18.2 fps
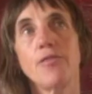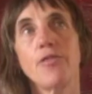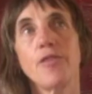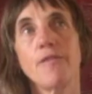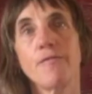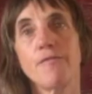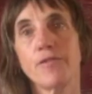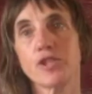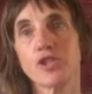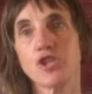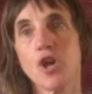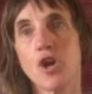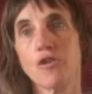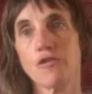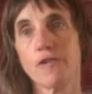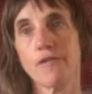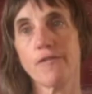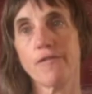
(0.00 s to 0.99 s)
the
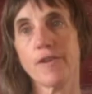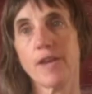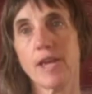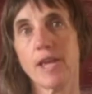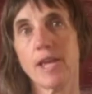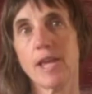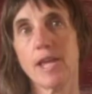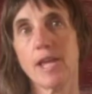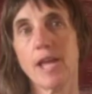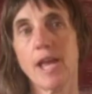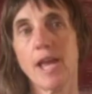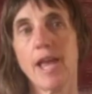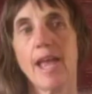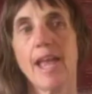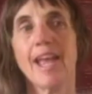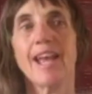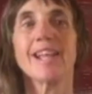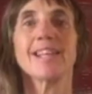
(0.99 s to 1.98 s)
photography
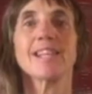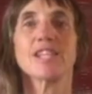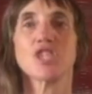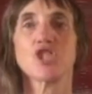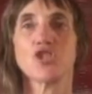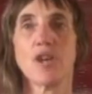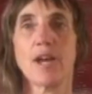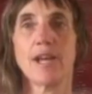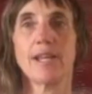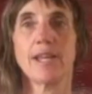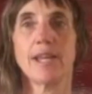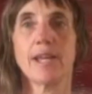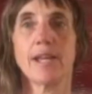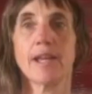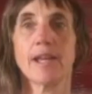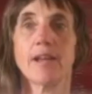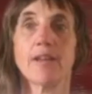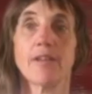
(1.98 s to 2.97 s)

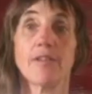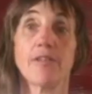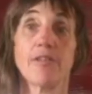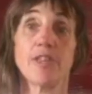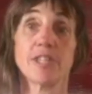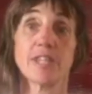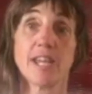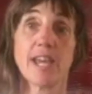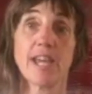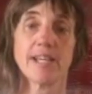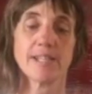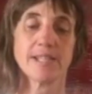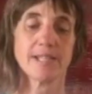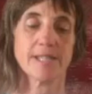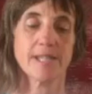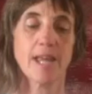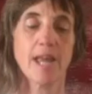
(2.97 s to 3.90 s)
illustrating the text,